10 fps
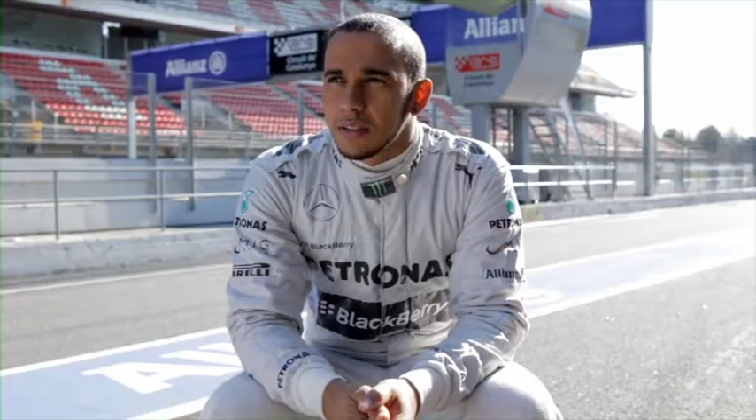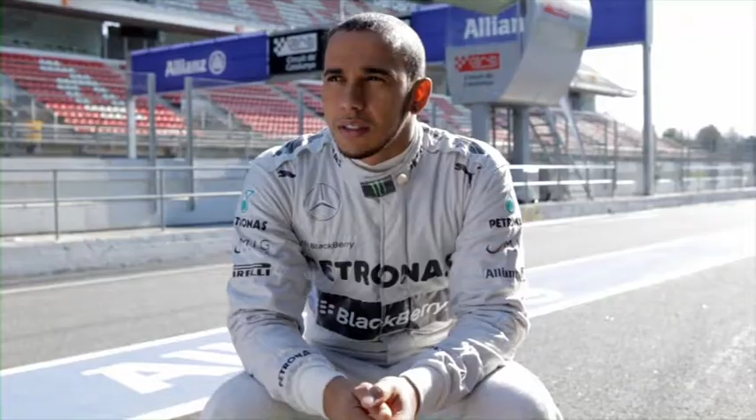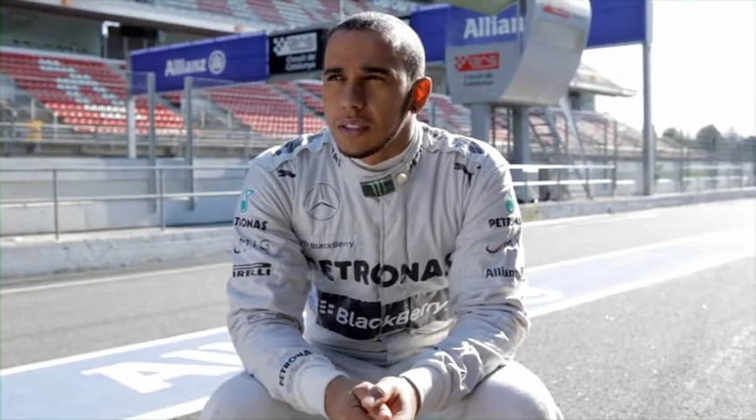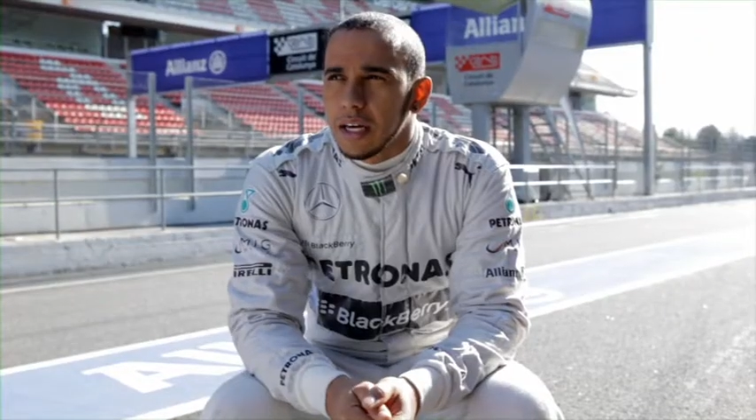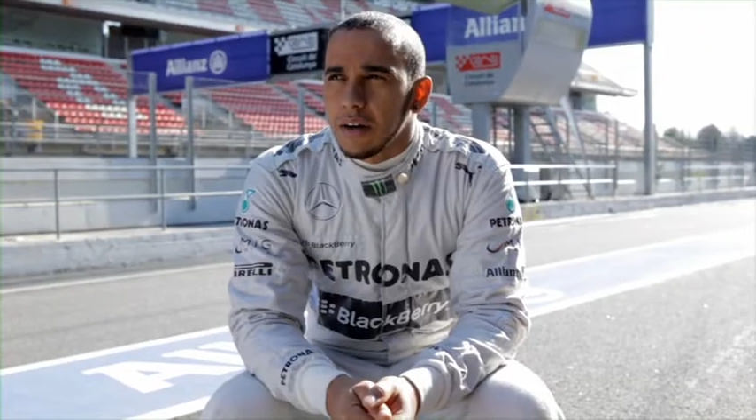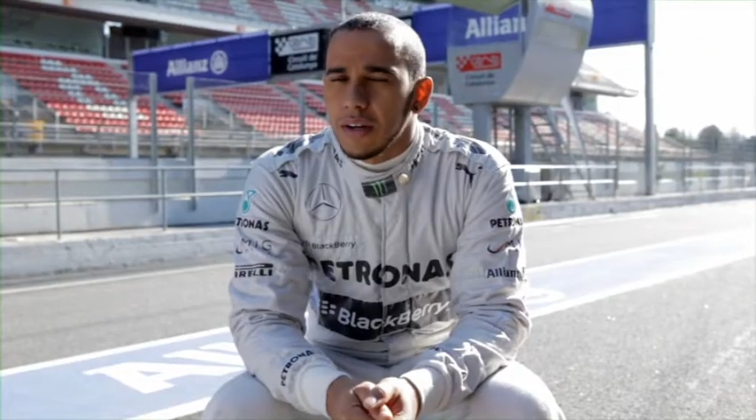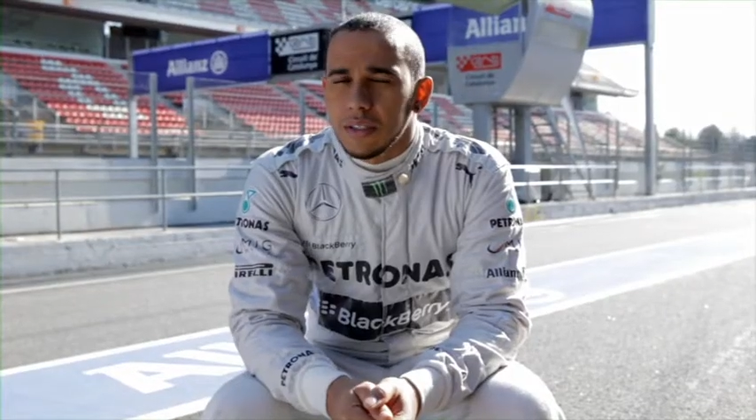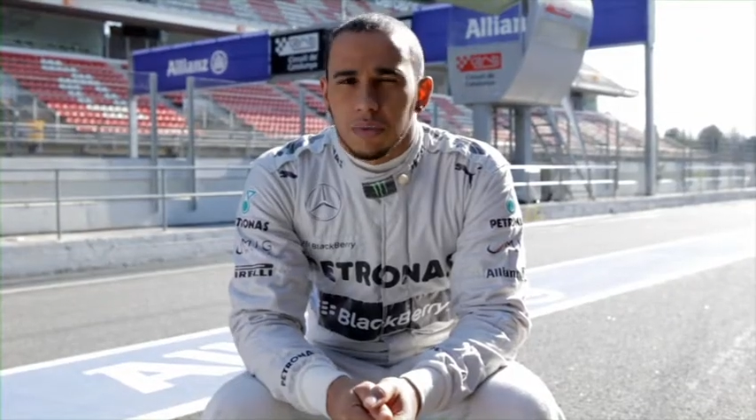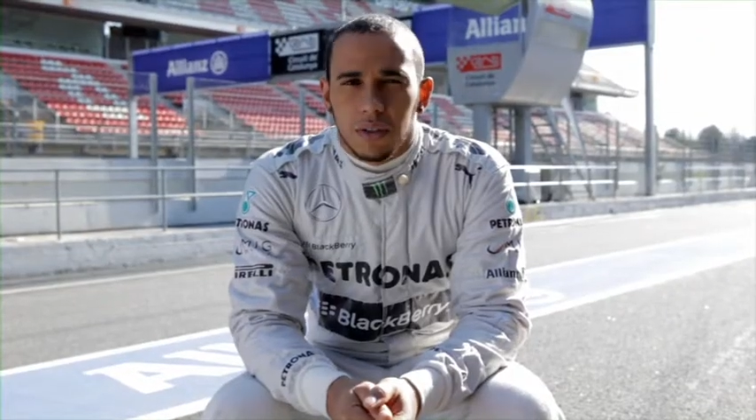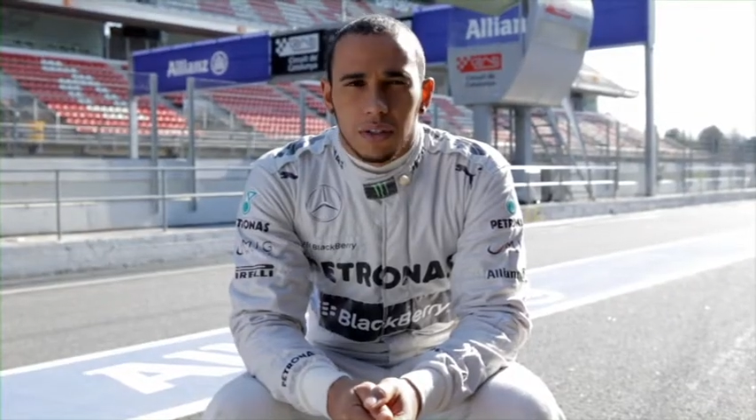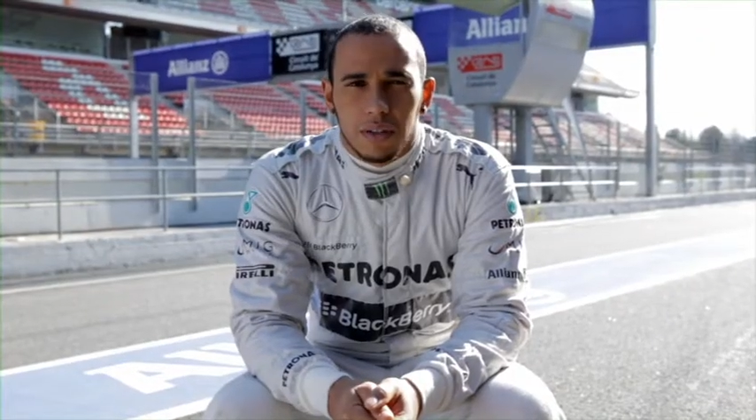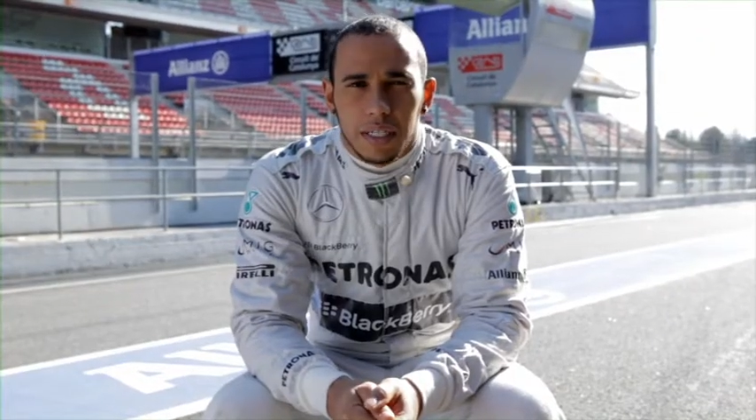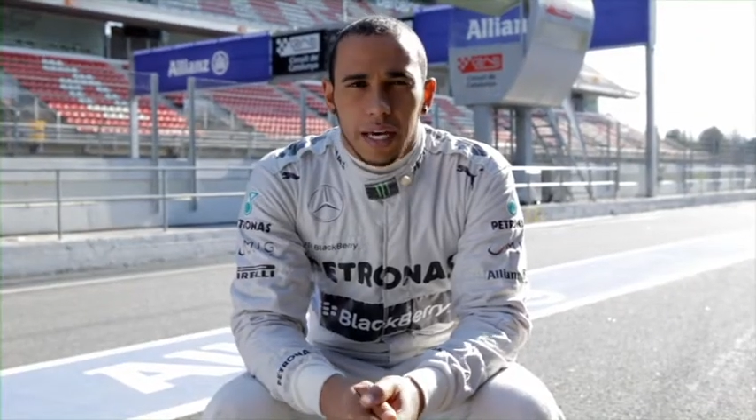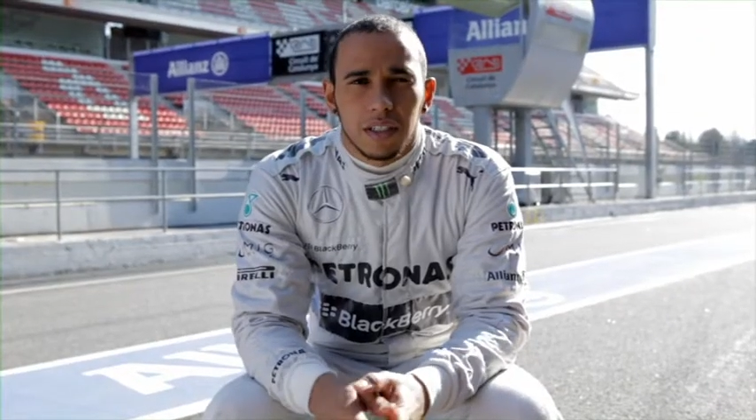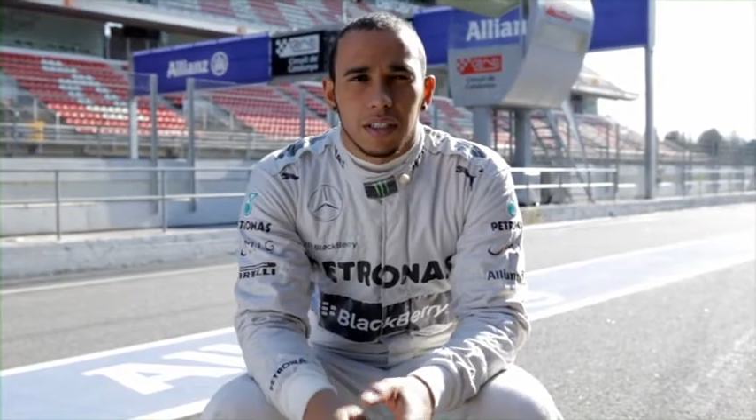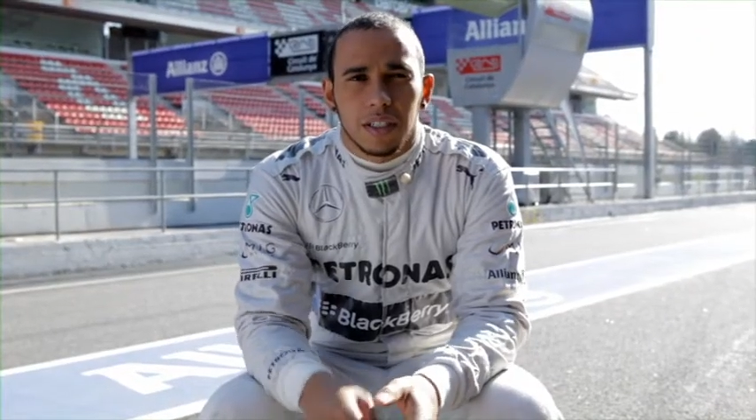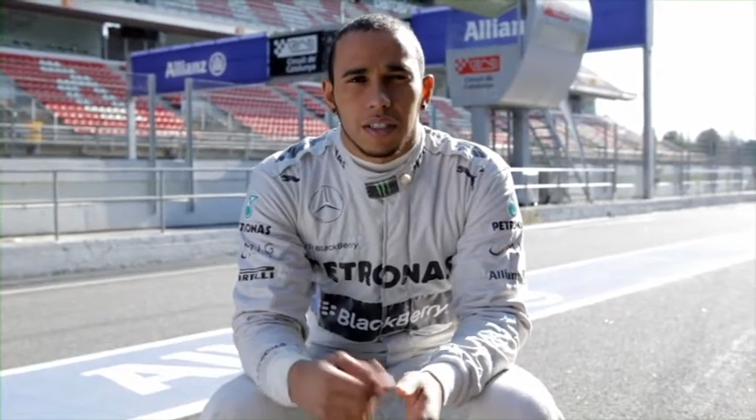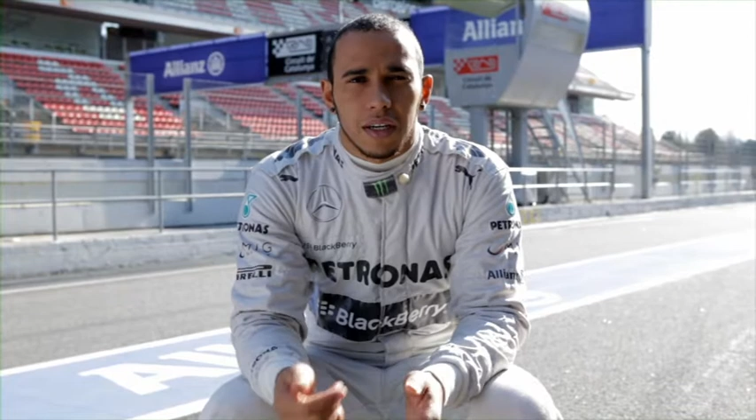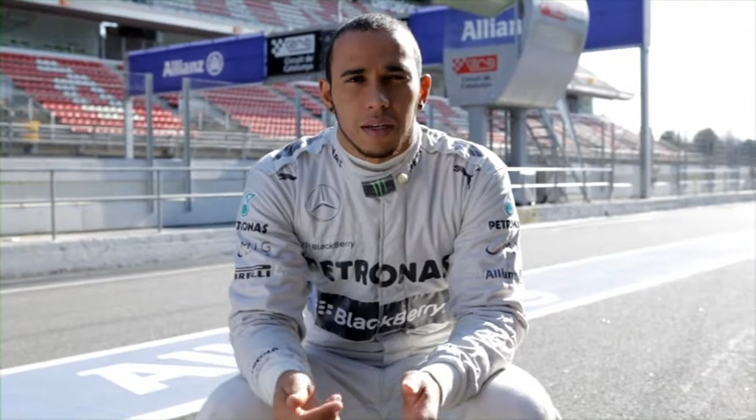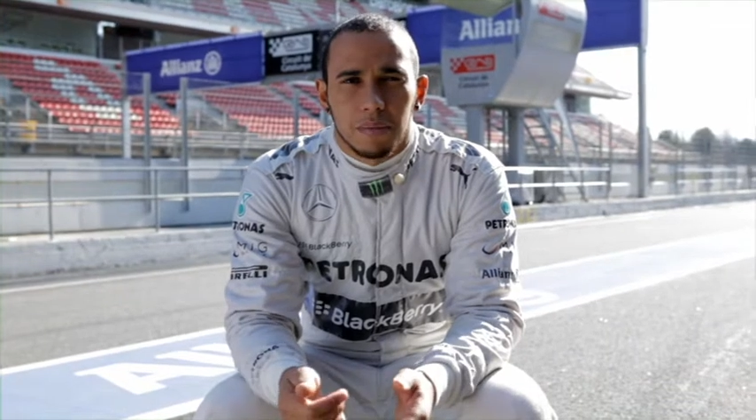The DRS, when you engage it, is
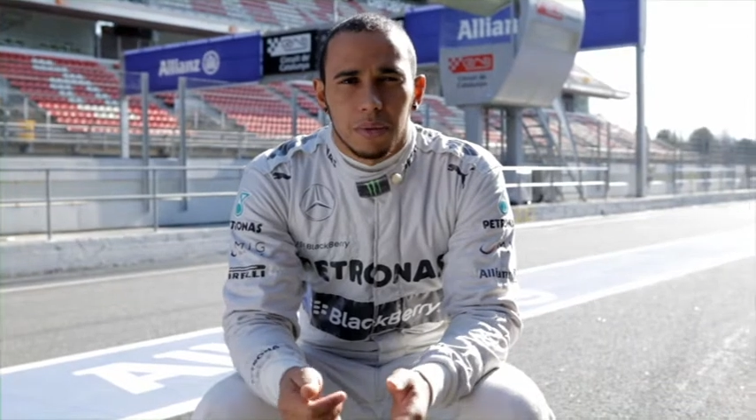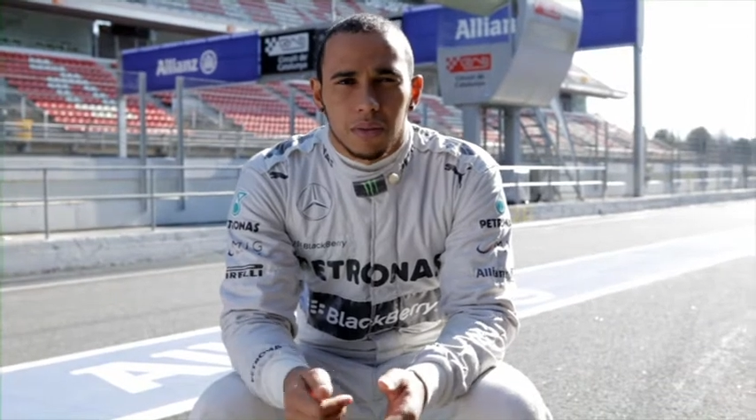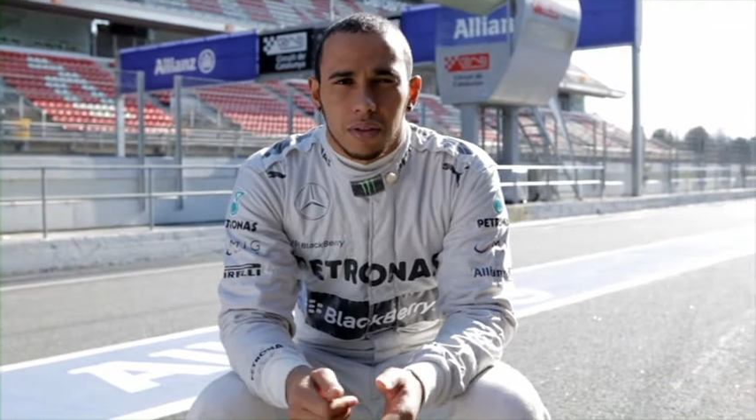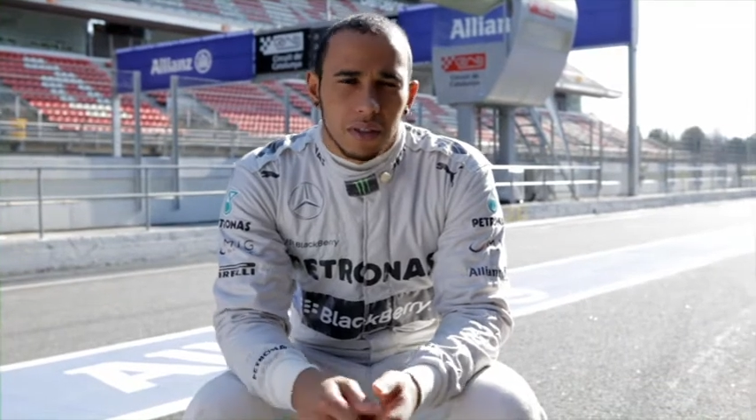like a boost.